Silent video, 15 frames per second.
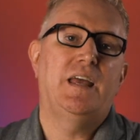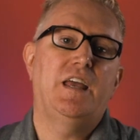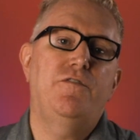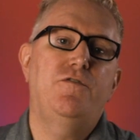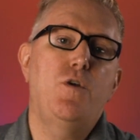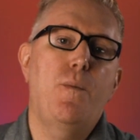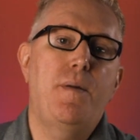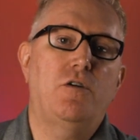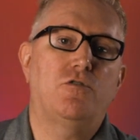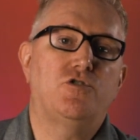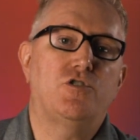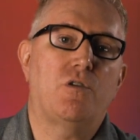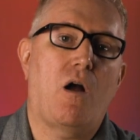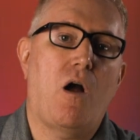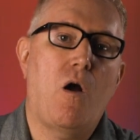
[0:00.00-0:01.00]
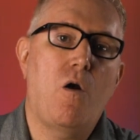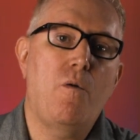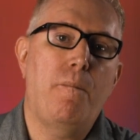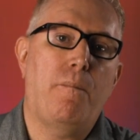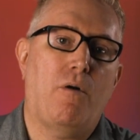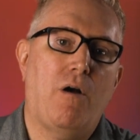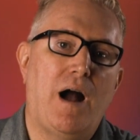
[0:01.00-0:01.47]
If you build your
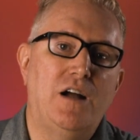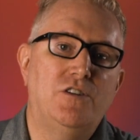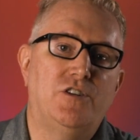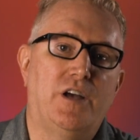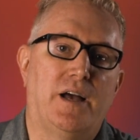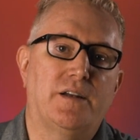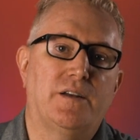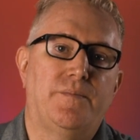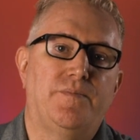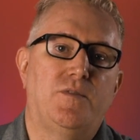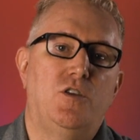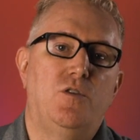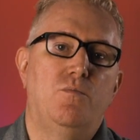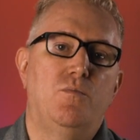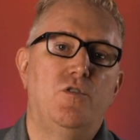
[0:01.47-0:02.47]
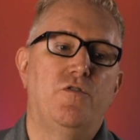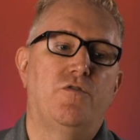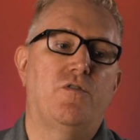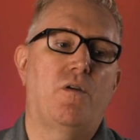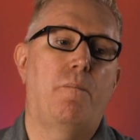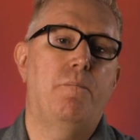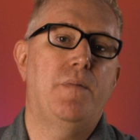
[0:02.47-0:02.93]
own project, you move
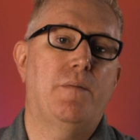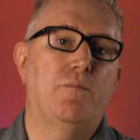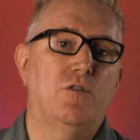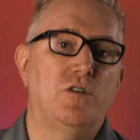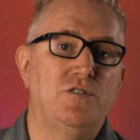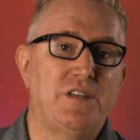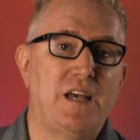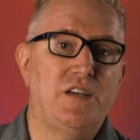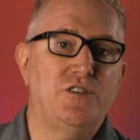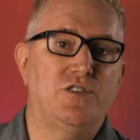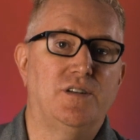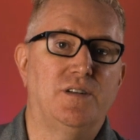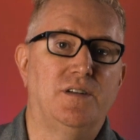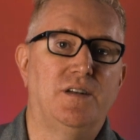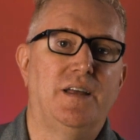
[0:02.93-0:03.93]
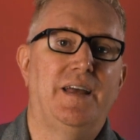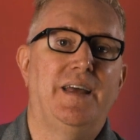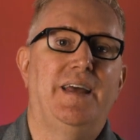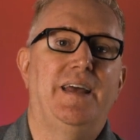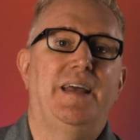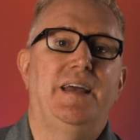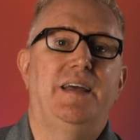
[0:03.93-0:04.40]
from memorization
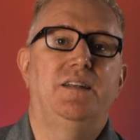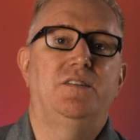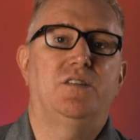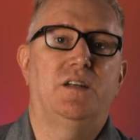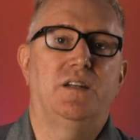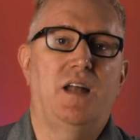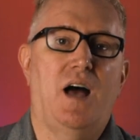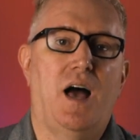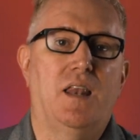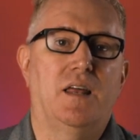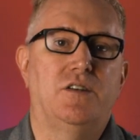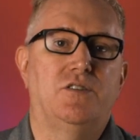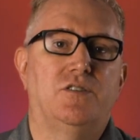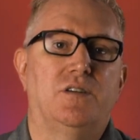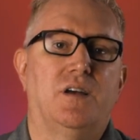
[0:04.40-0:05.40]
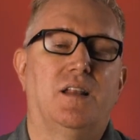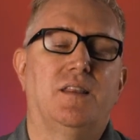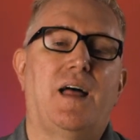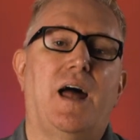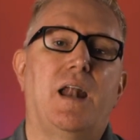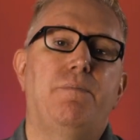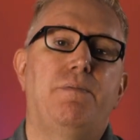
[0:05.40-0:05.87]
into knowledge. A
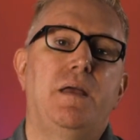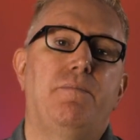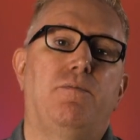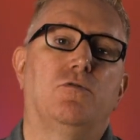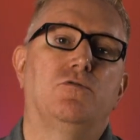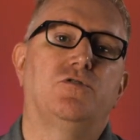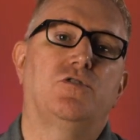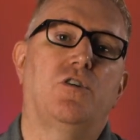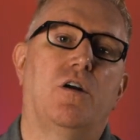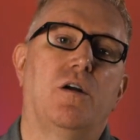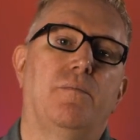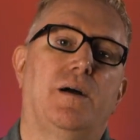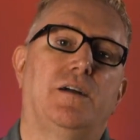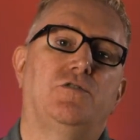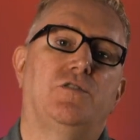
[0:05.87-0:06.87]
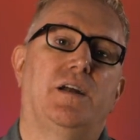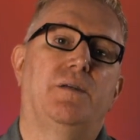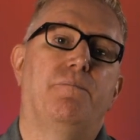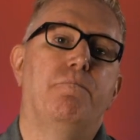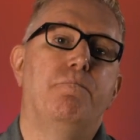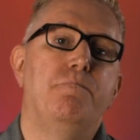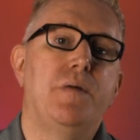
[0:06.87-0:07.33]
lot of people start by trying to
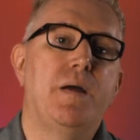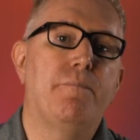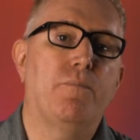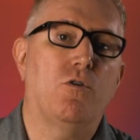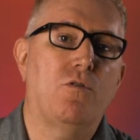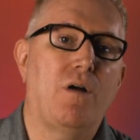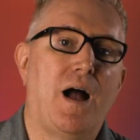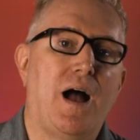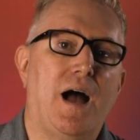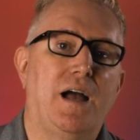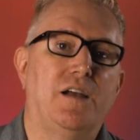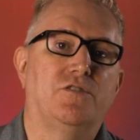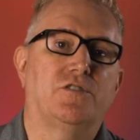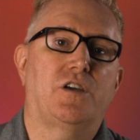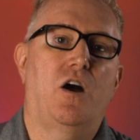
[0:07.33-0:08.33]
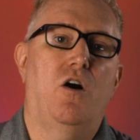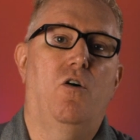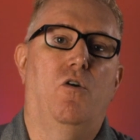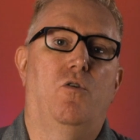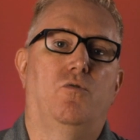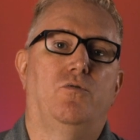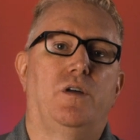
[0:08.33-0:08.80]
memorize
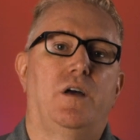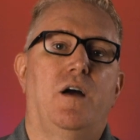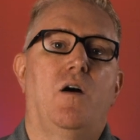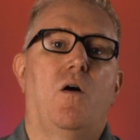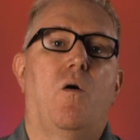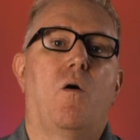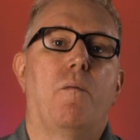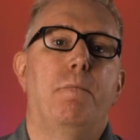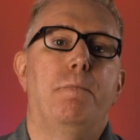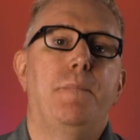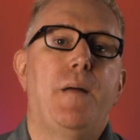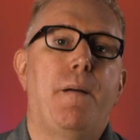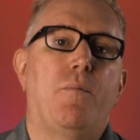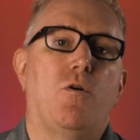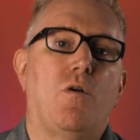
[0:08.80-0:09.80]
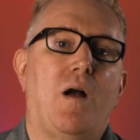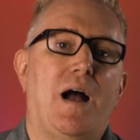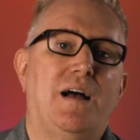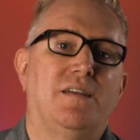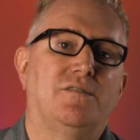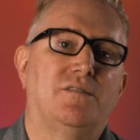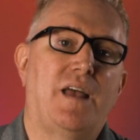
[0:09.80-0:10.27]
code or
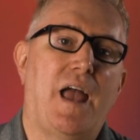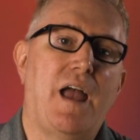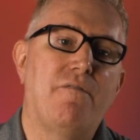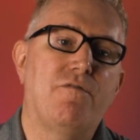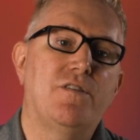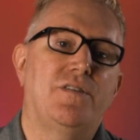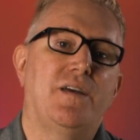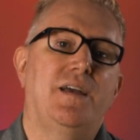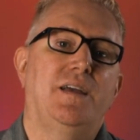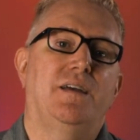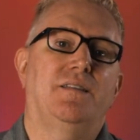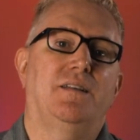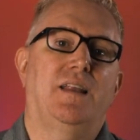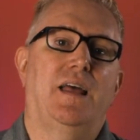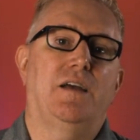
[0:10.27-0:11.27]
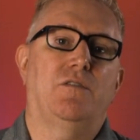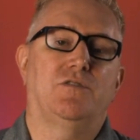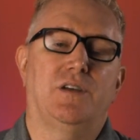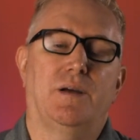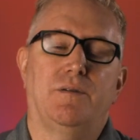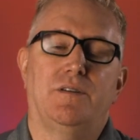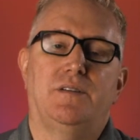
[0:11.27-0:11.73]
memorize everything in the
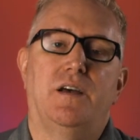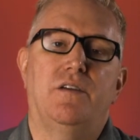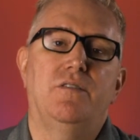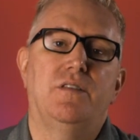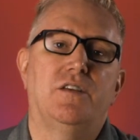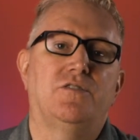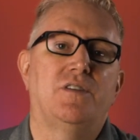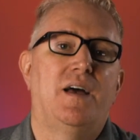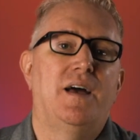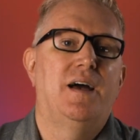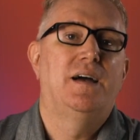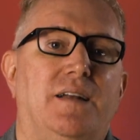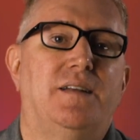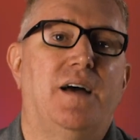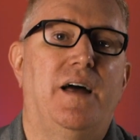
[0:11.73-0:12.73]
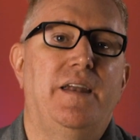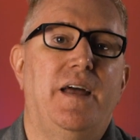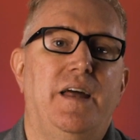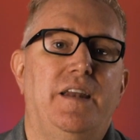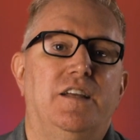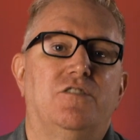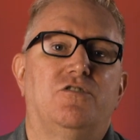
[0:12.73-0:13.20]
language. I'm going to tell you this, dot
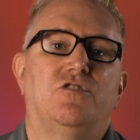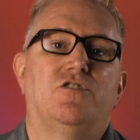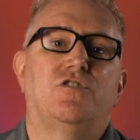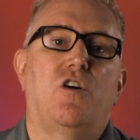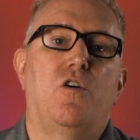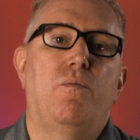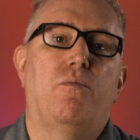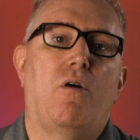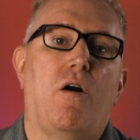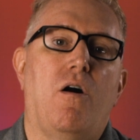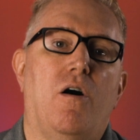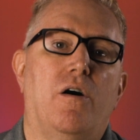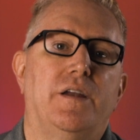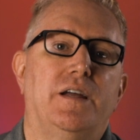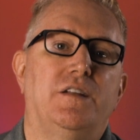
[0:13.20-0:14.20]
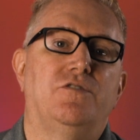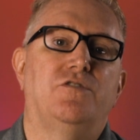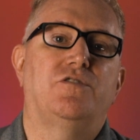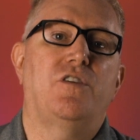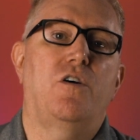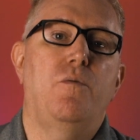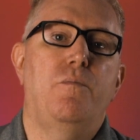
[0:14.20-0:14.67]
net is so broad and
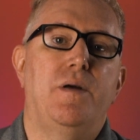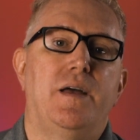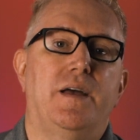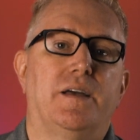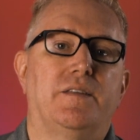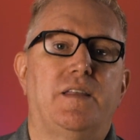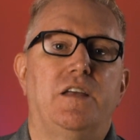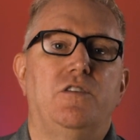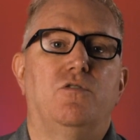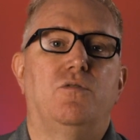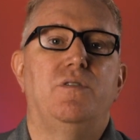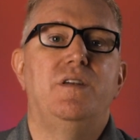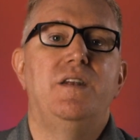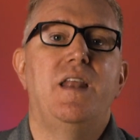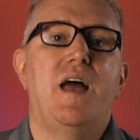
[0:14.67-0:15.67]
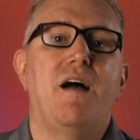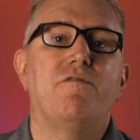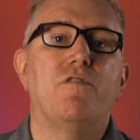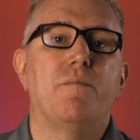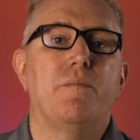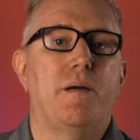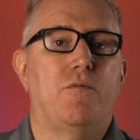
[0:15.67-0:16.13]
so big that you'll
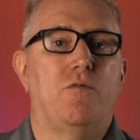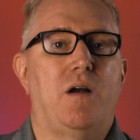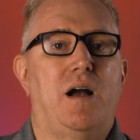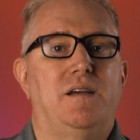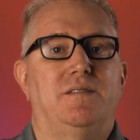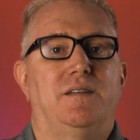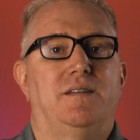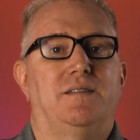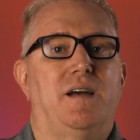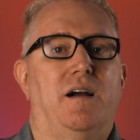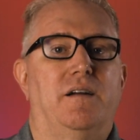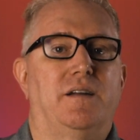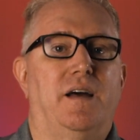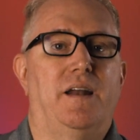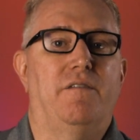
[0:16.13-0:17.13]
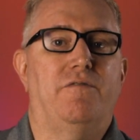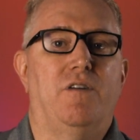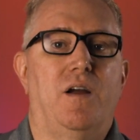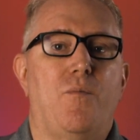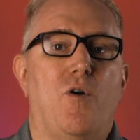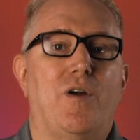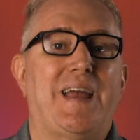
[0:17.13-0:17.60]
never memorize the entire dot net
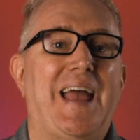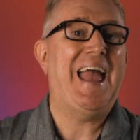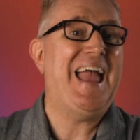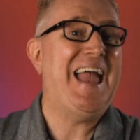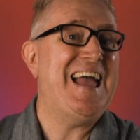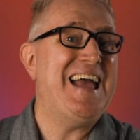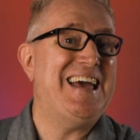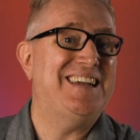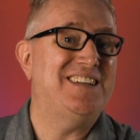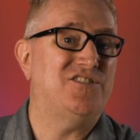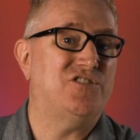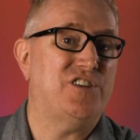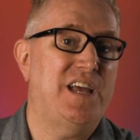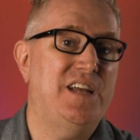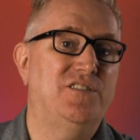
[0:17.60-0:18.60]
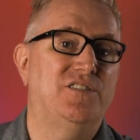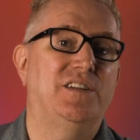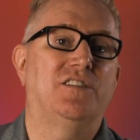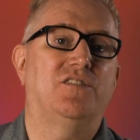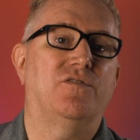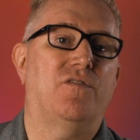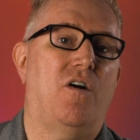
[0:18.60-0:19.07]
framework, and it's
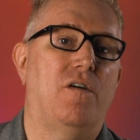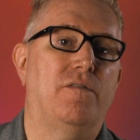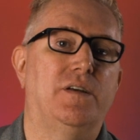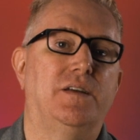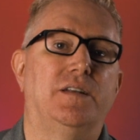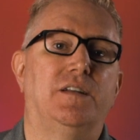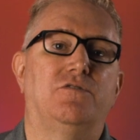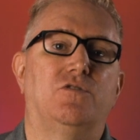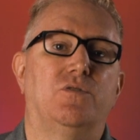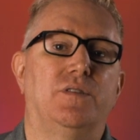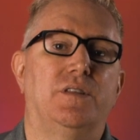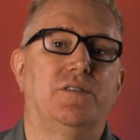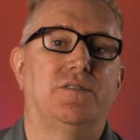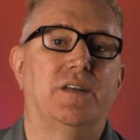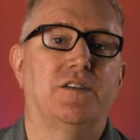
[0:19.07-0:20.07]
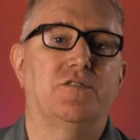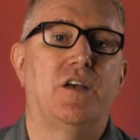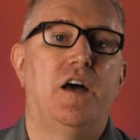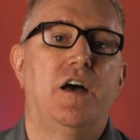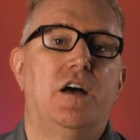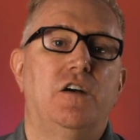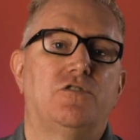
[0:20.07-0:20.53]
changing, it's evolving, it's doing these things.
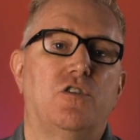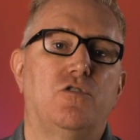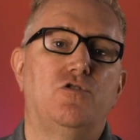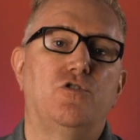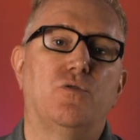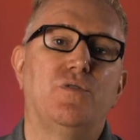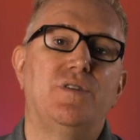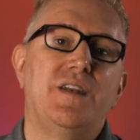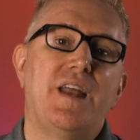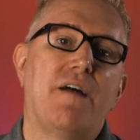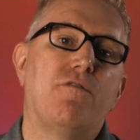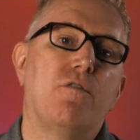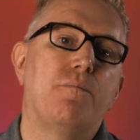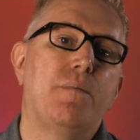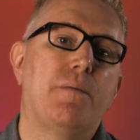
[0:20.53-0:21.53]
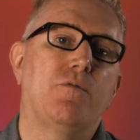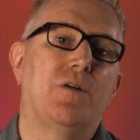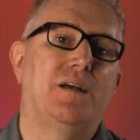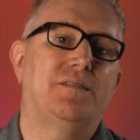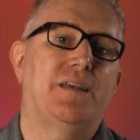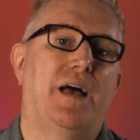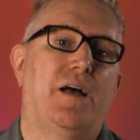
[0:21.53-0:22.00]
So you'll never
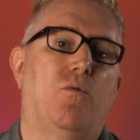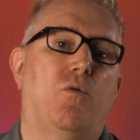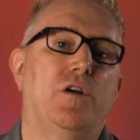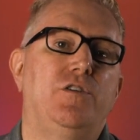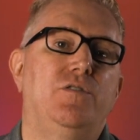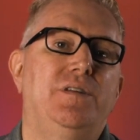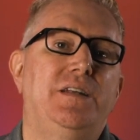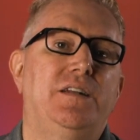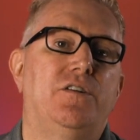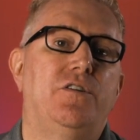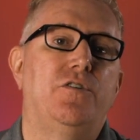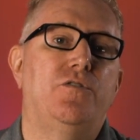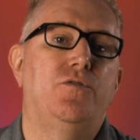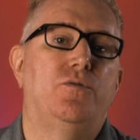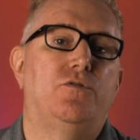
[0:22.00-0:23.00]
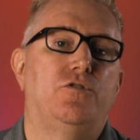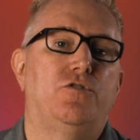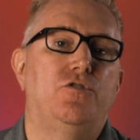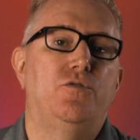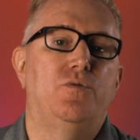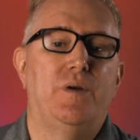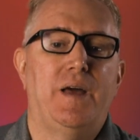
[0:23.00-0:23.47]
memorize that. What you need to know,
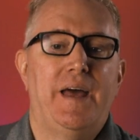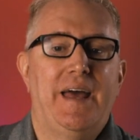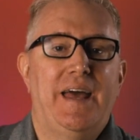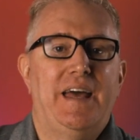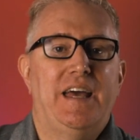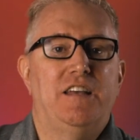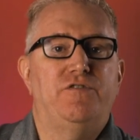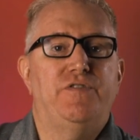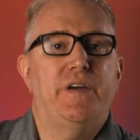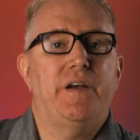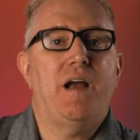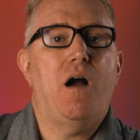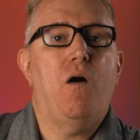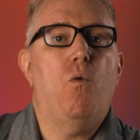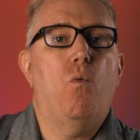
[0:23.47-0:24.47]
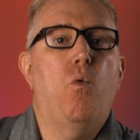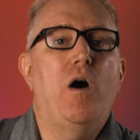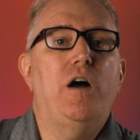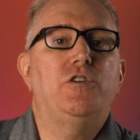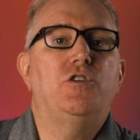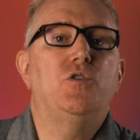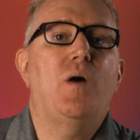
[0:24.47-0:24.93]
do is figure out,
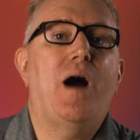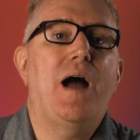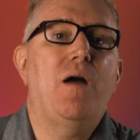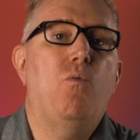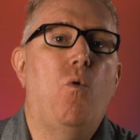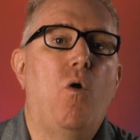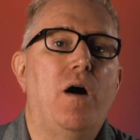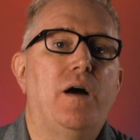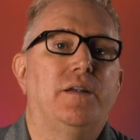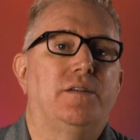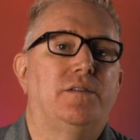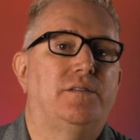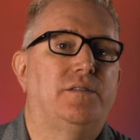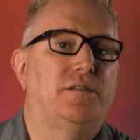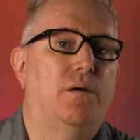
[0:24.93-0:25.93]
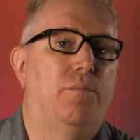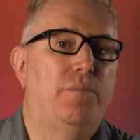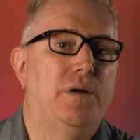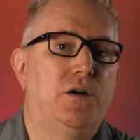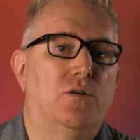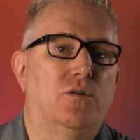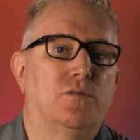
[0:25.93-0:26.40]
what do I want to
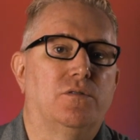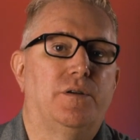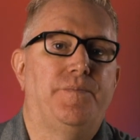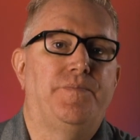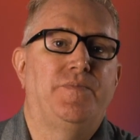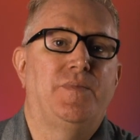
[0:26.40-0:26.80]
build?